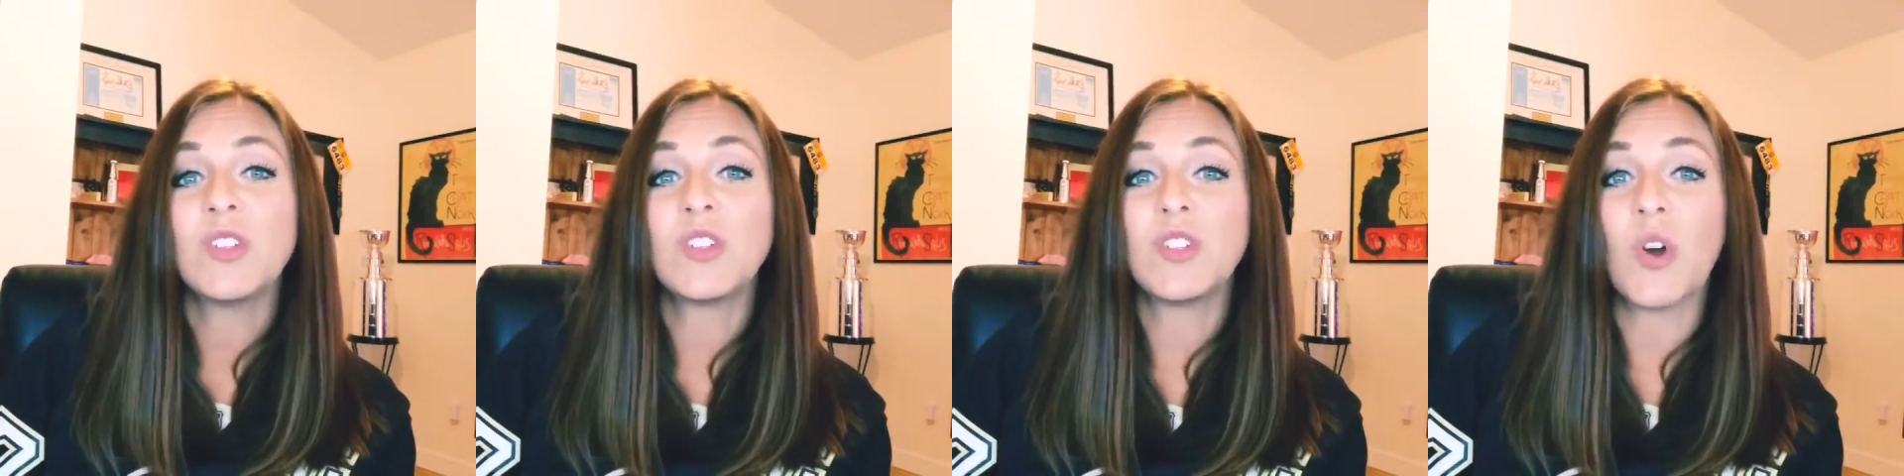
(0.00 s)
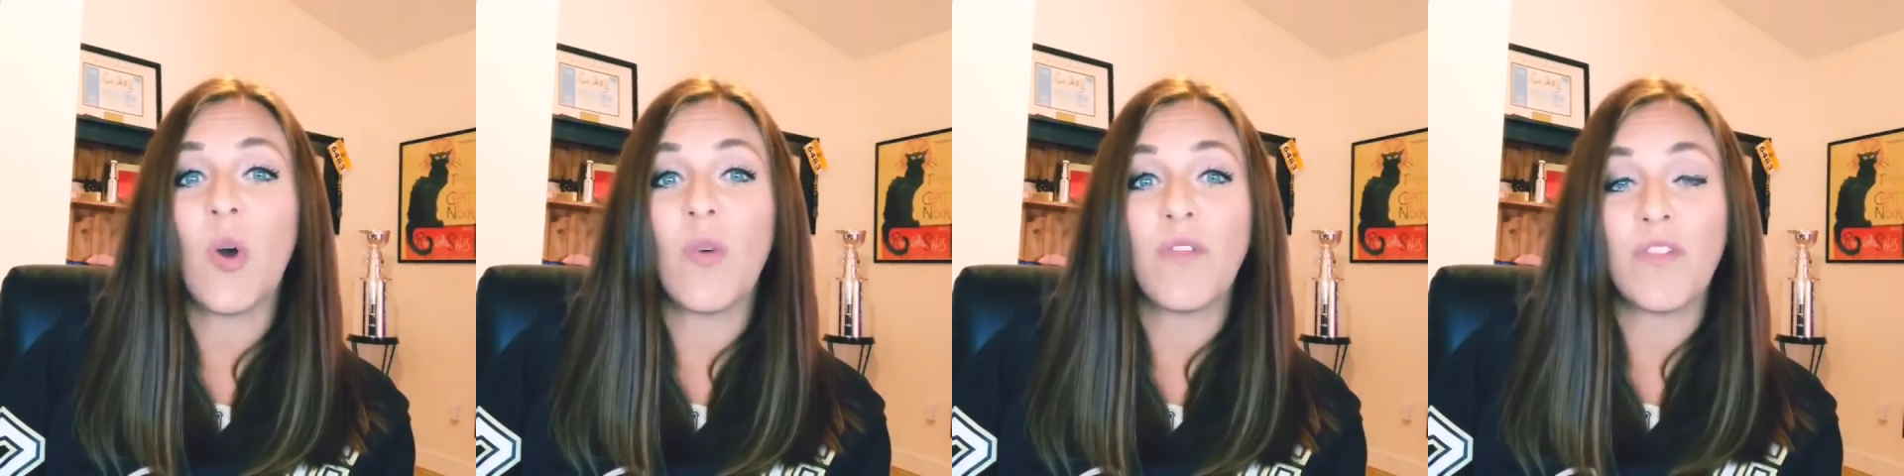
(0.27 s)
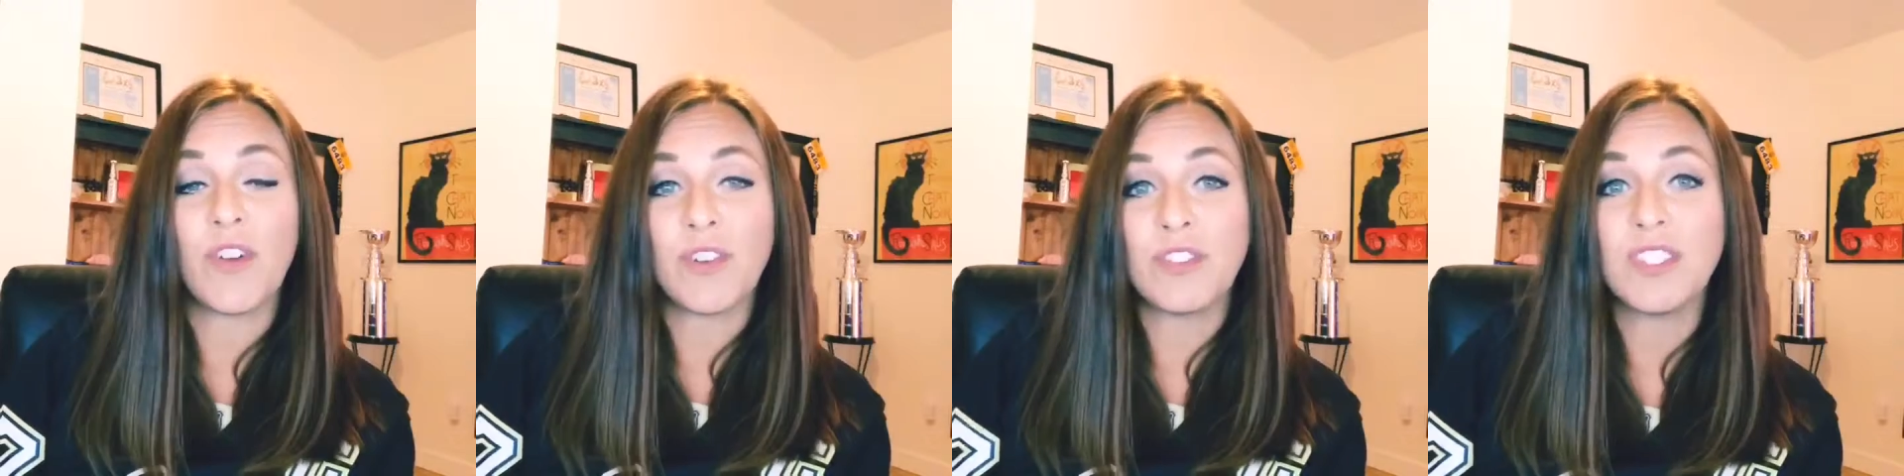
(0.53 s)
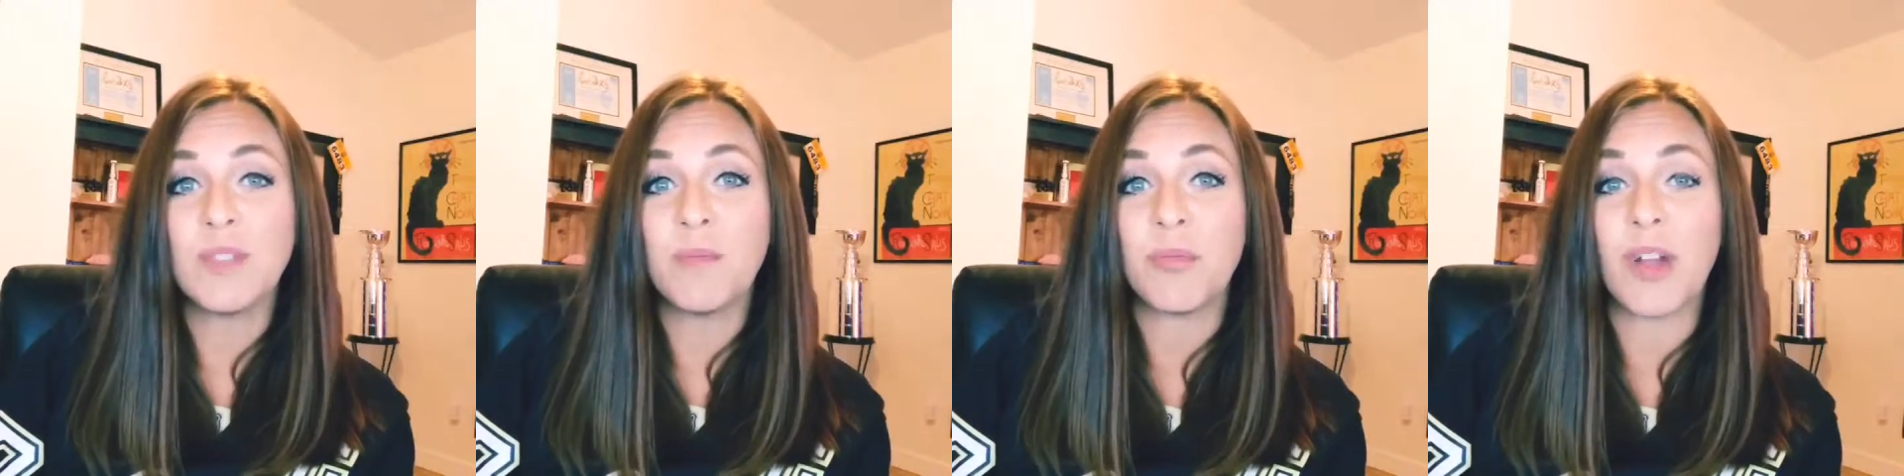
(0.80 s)
So
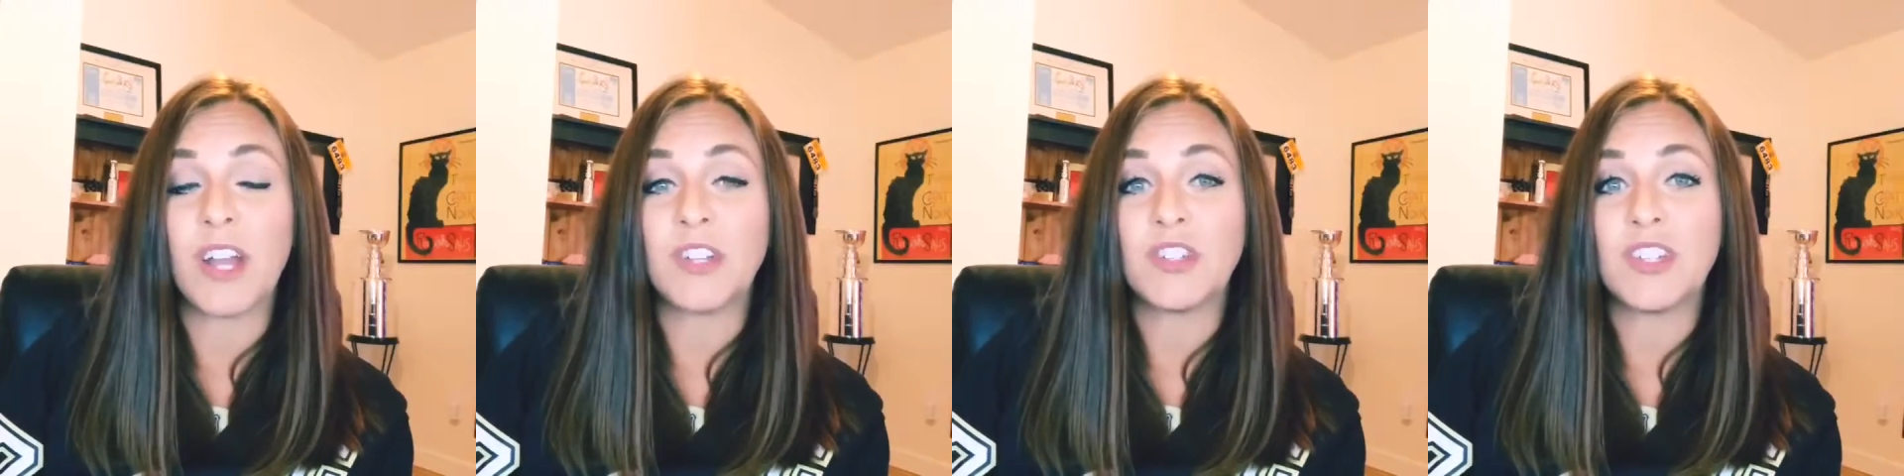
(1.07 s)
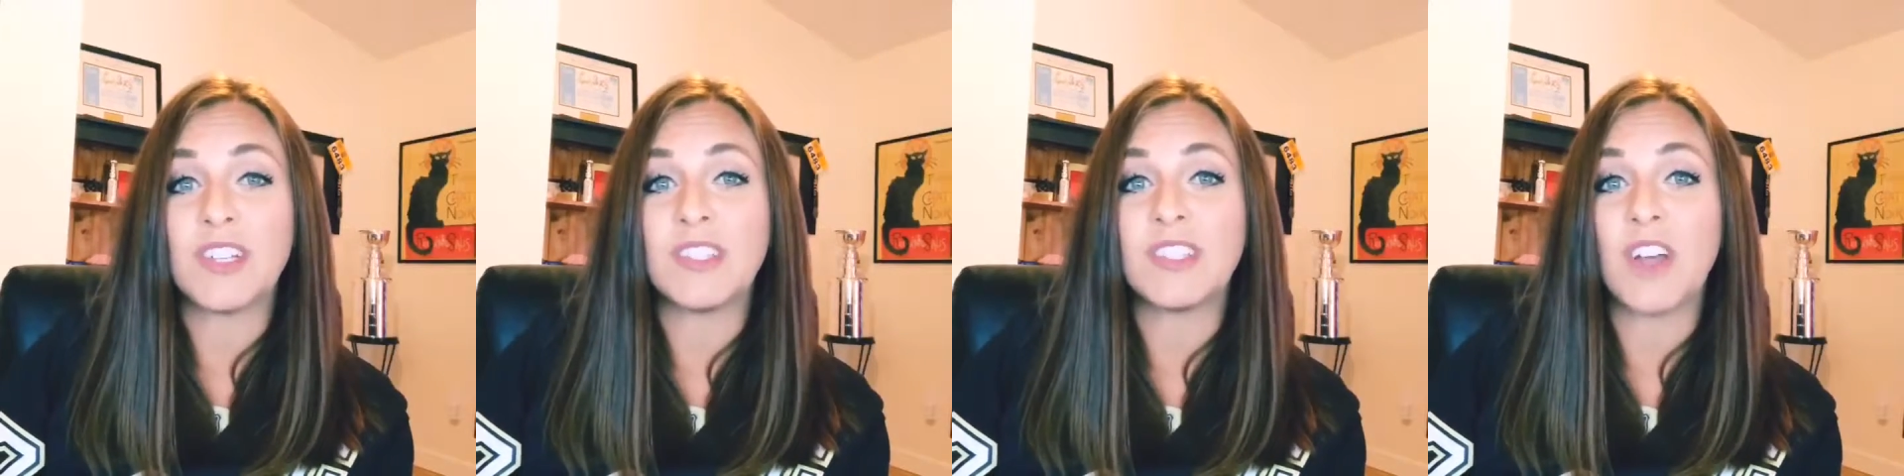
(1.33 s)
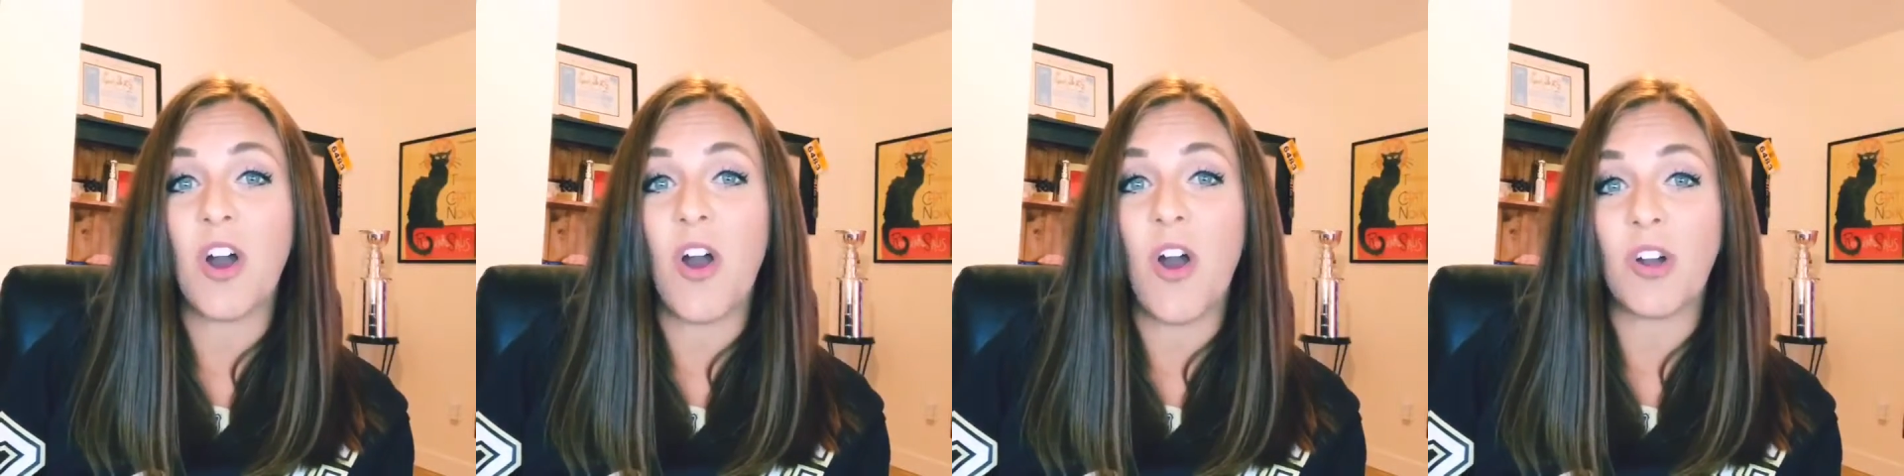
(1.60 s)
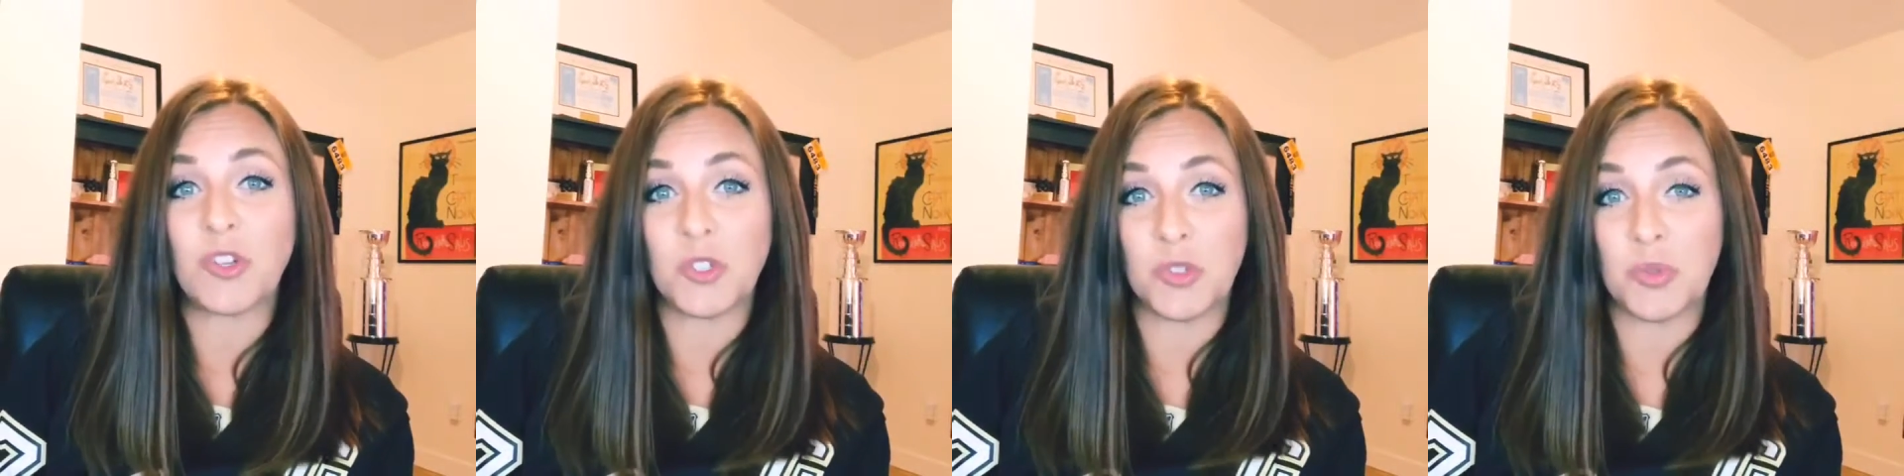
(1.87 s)
first impressions
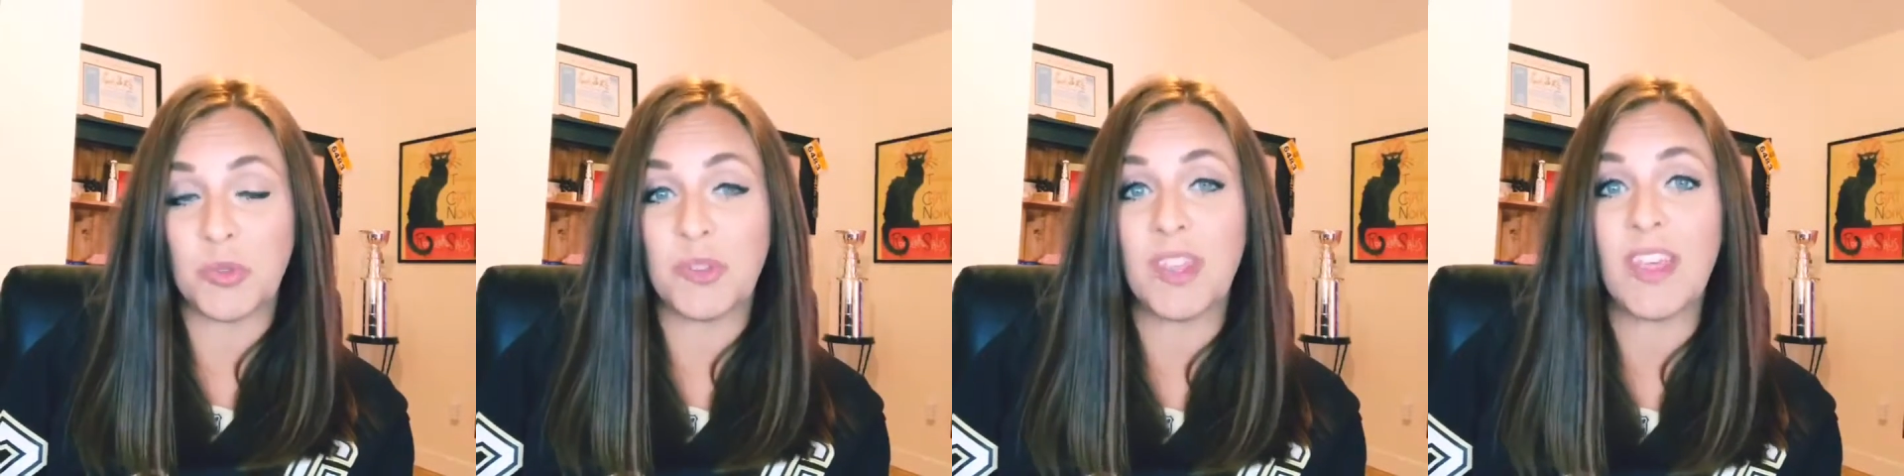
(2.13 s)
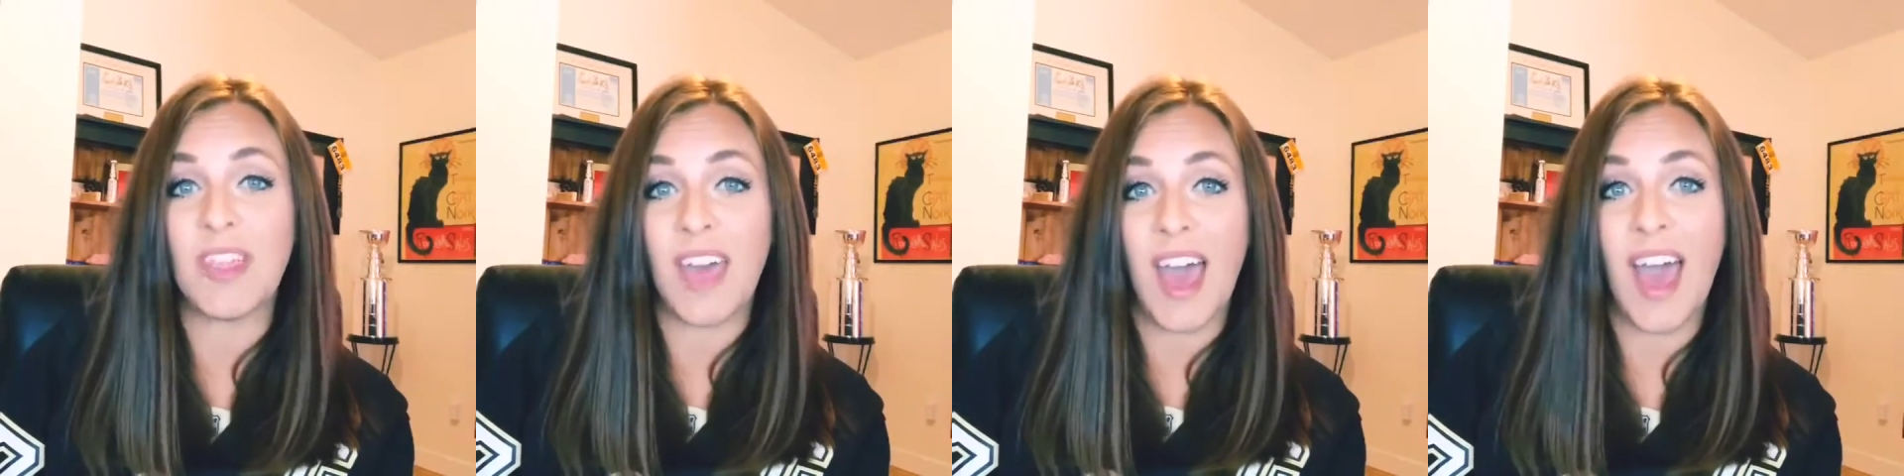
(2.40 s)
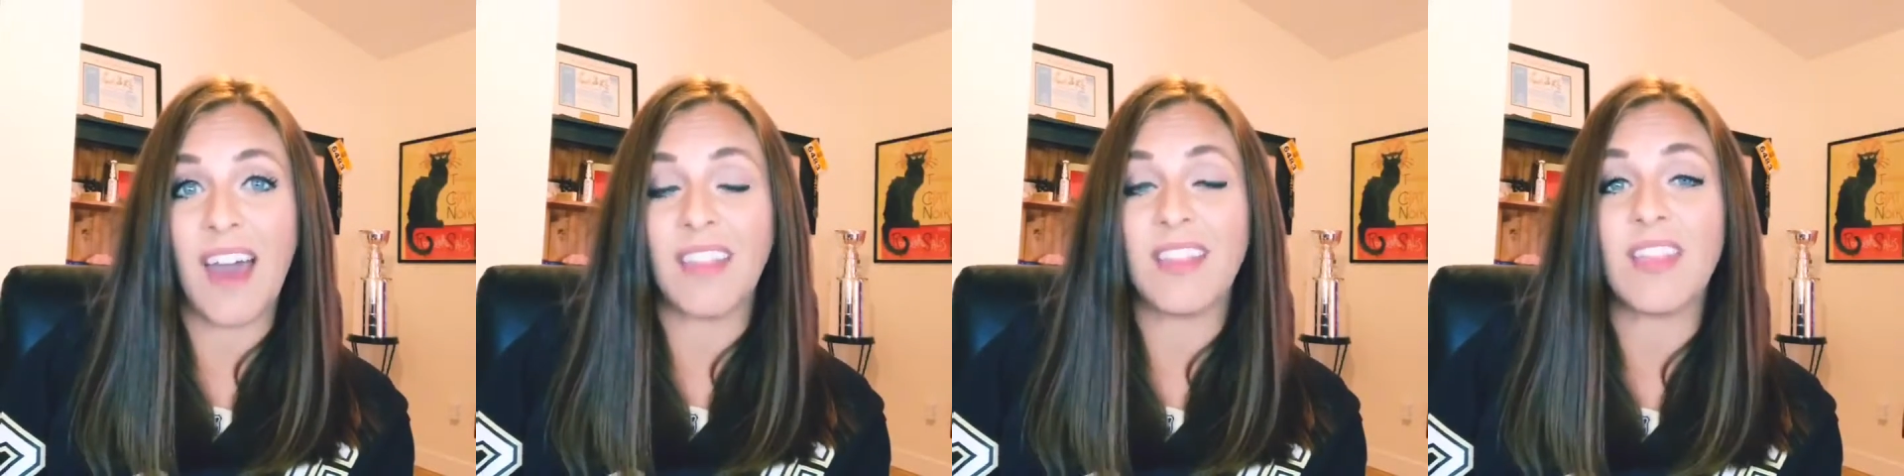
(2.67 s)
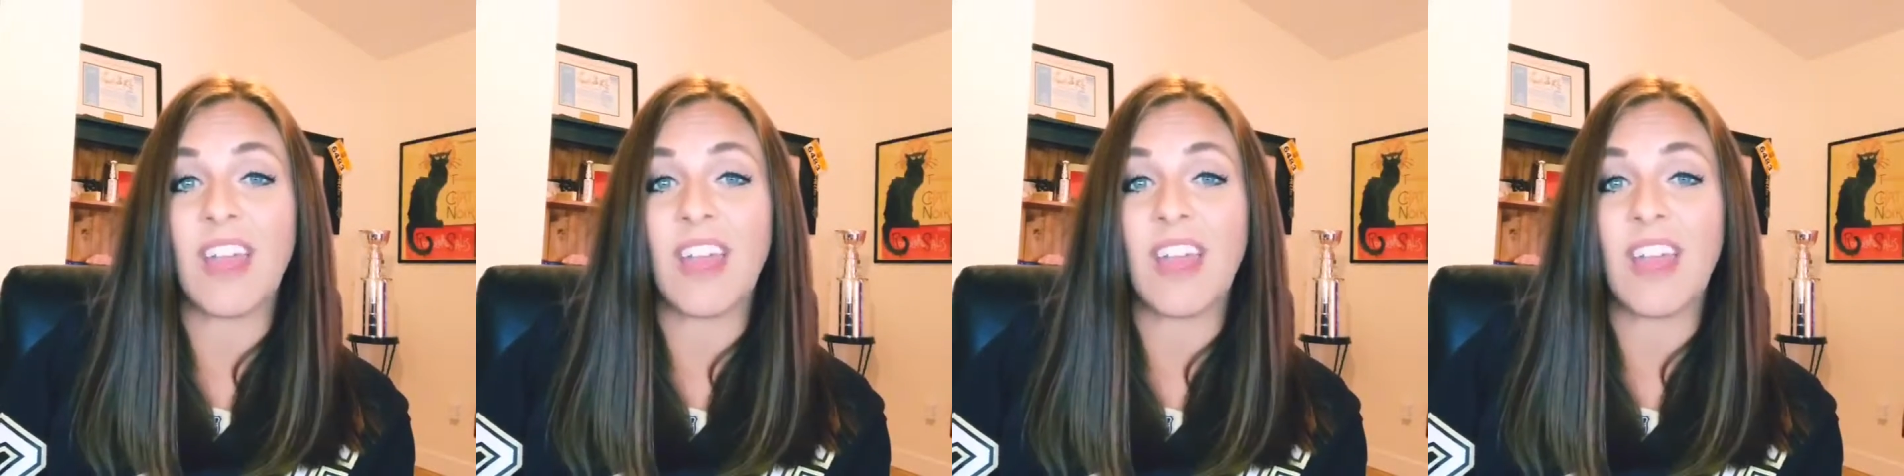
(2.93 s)
are truly that.